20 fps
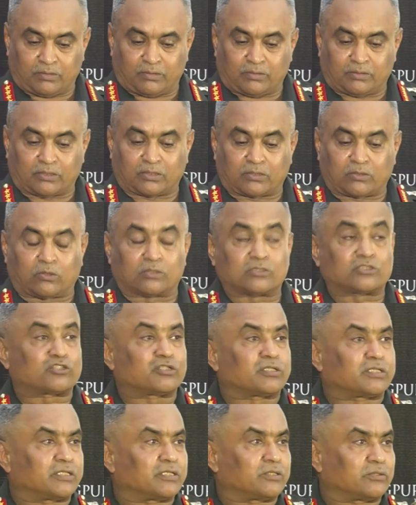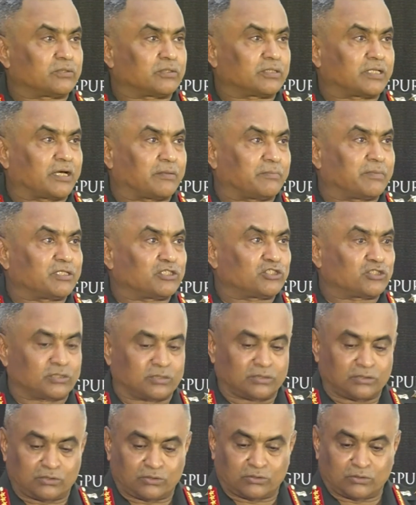The constituent
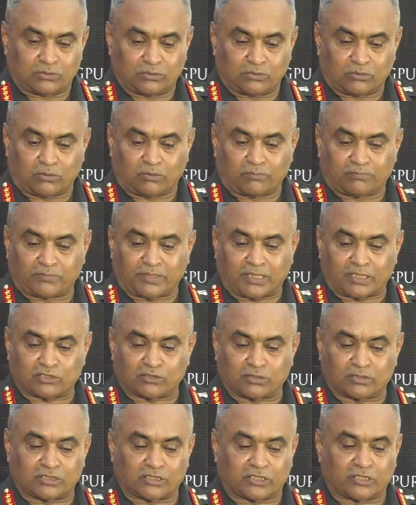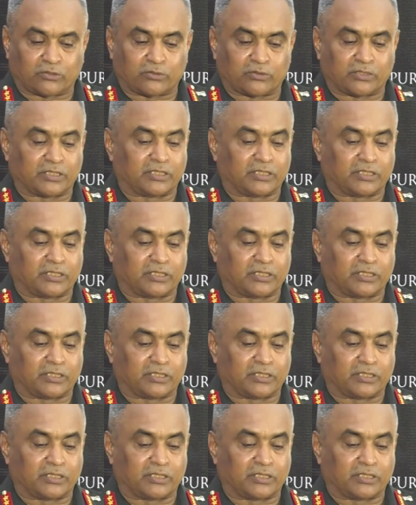dimensions of national security